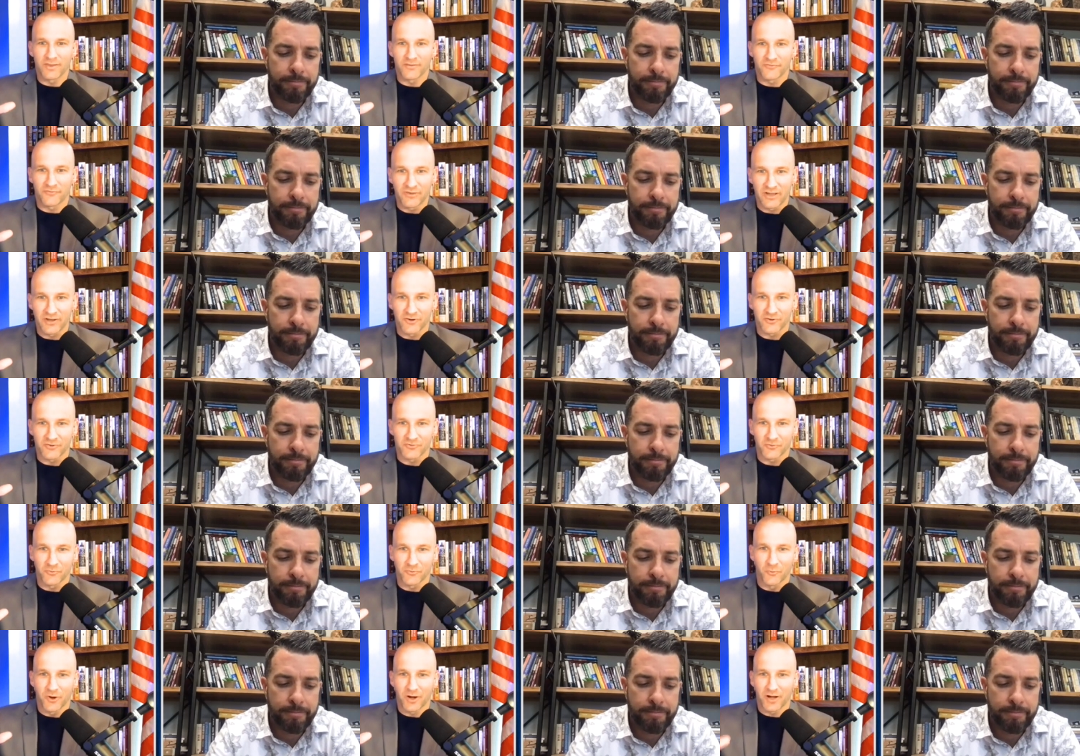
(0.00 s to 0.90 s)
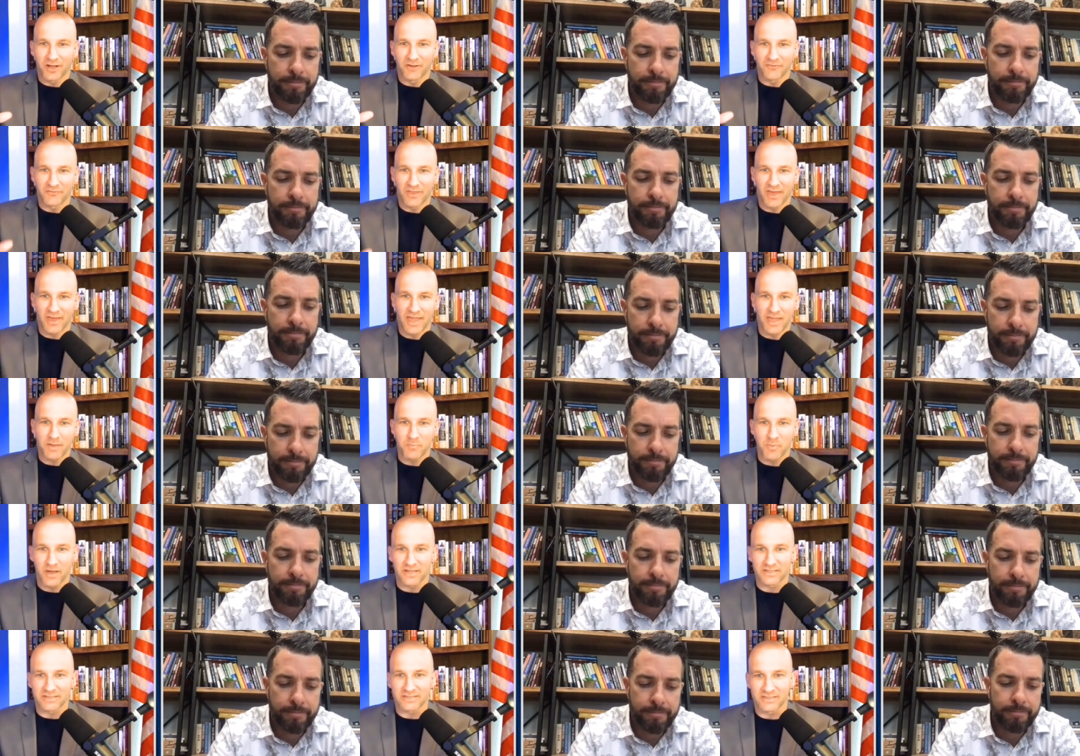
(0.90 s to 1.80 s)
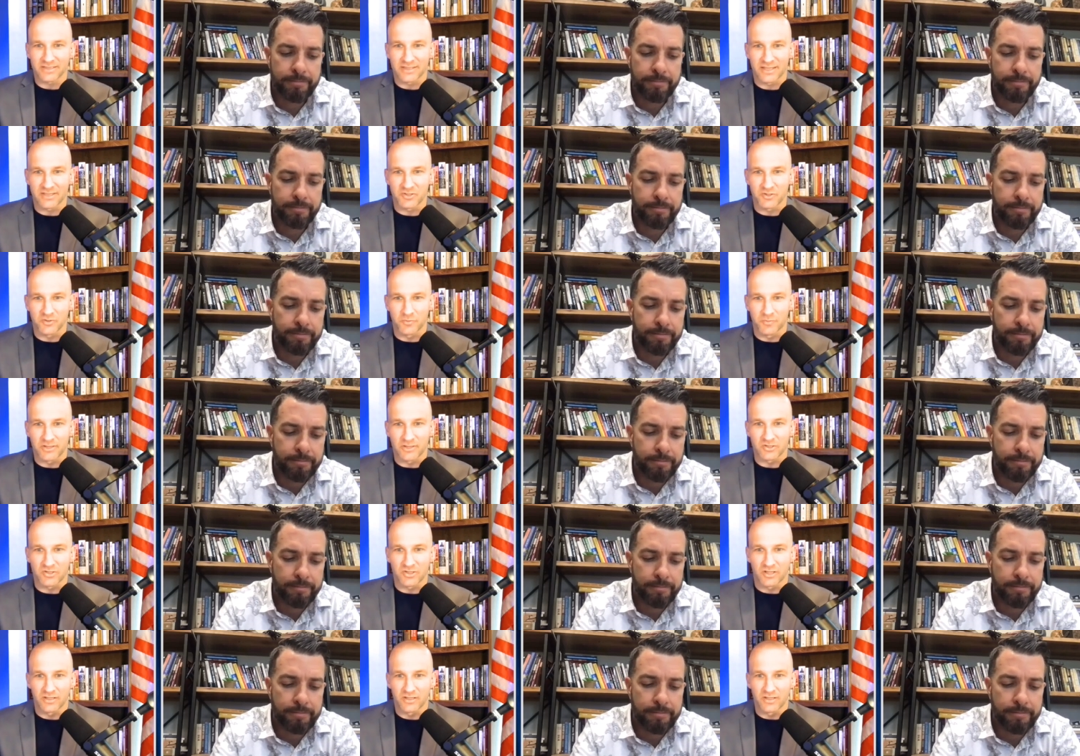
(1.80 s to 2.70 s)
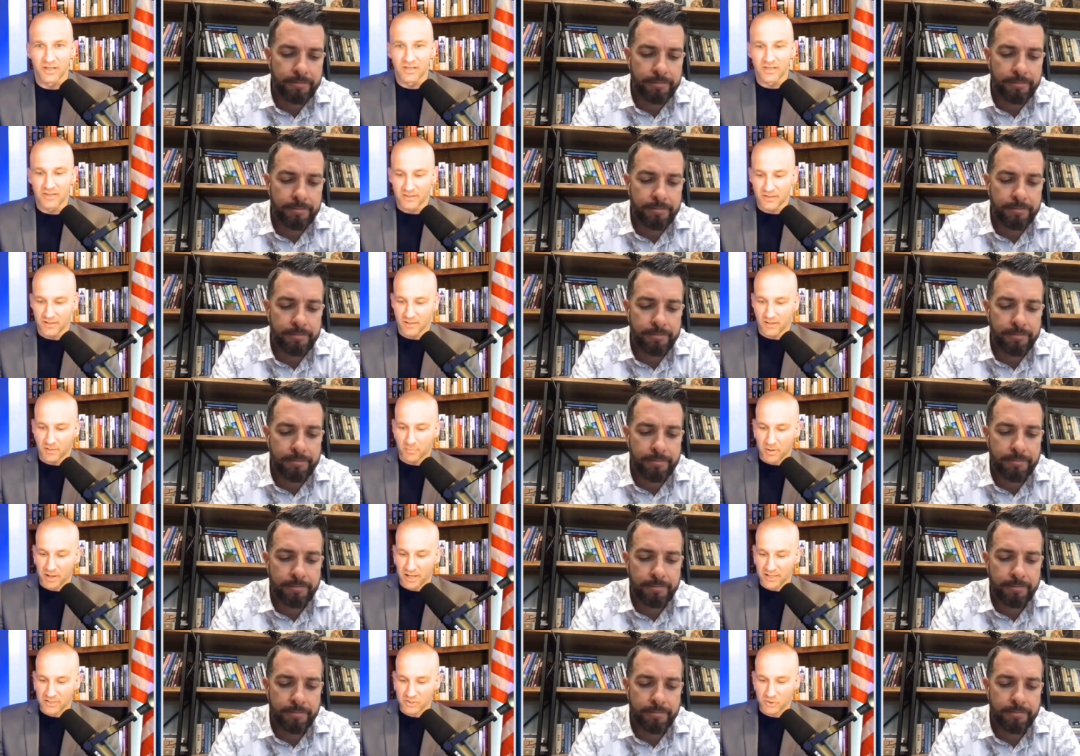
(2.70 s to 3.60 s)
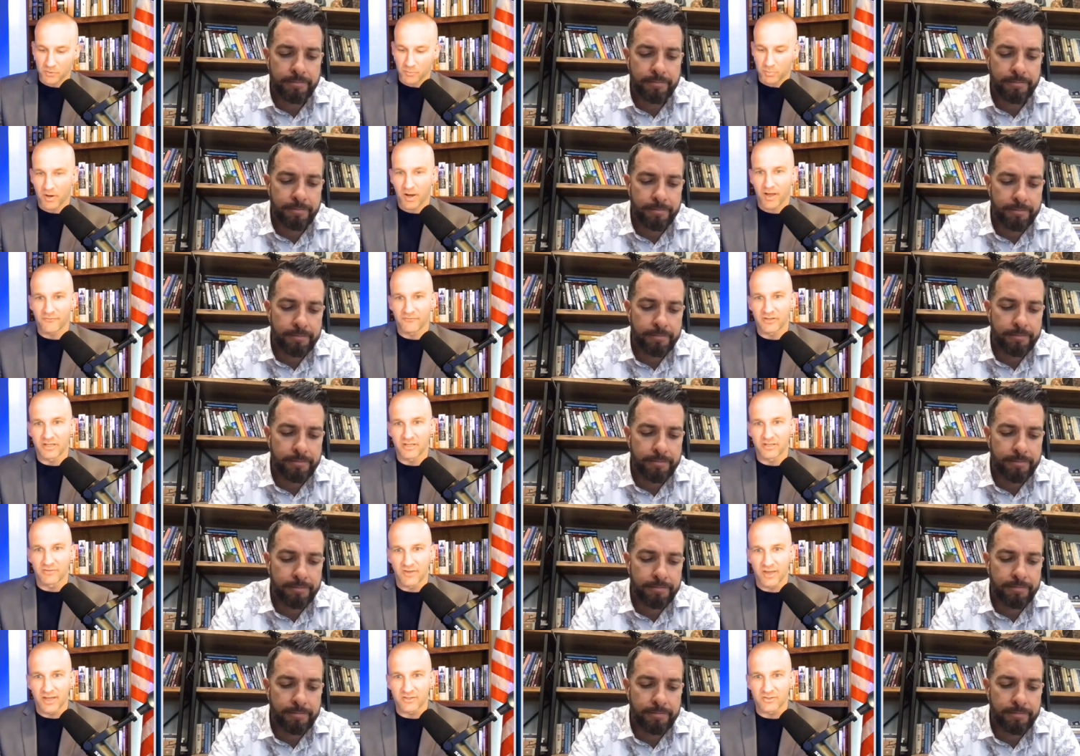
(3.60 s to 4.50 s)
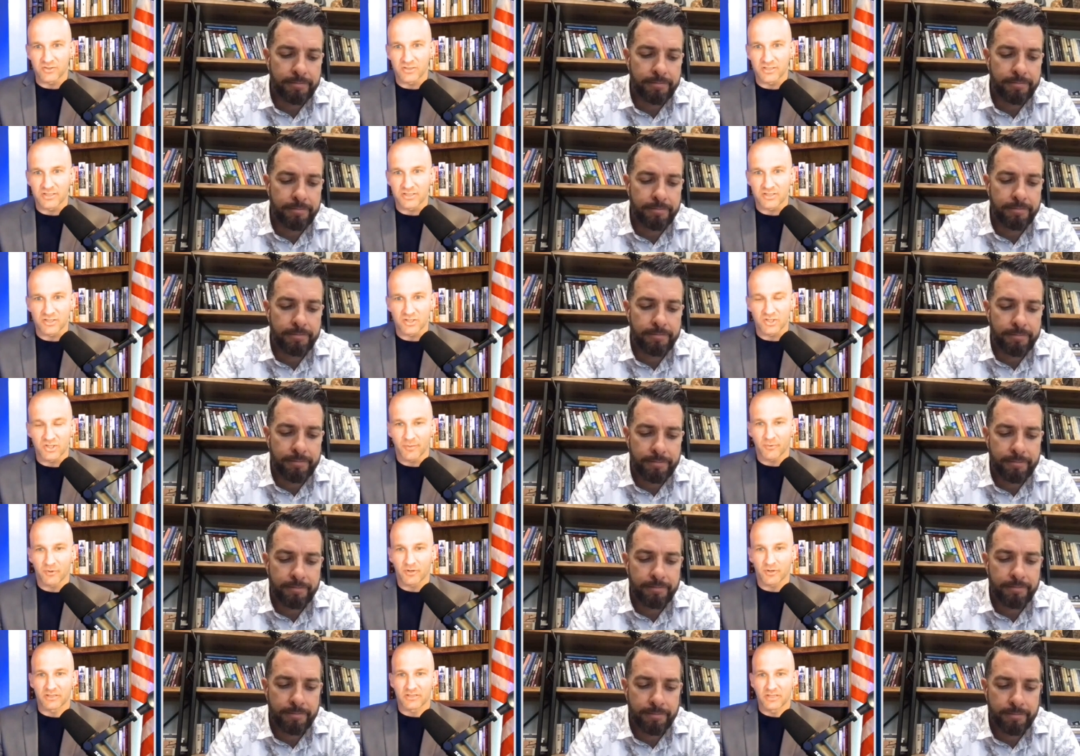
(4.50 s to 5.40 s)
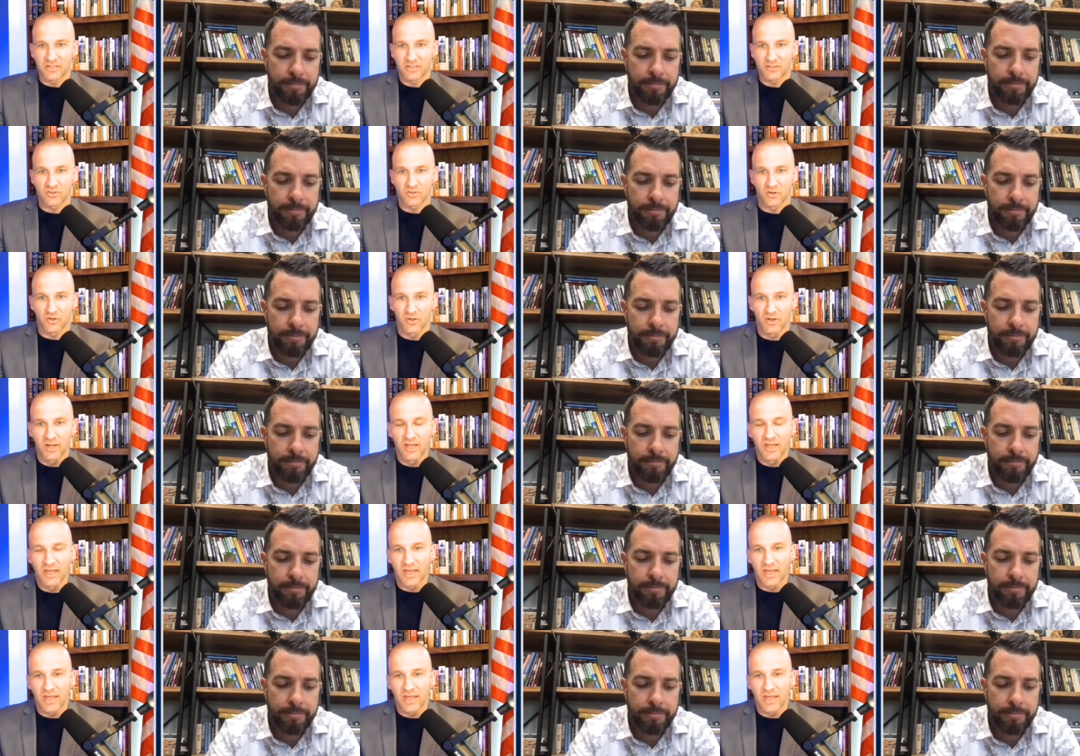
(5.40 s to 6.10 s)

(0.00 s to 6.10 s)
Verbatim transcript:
Speaker 1: fingers, one of the APEST that you mentioned, the apostle, prophet, evangelist, shepherd, and teacher.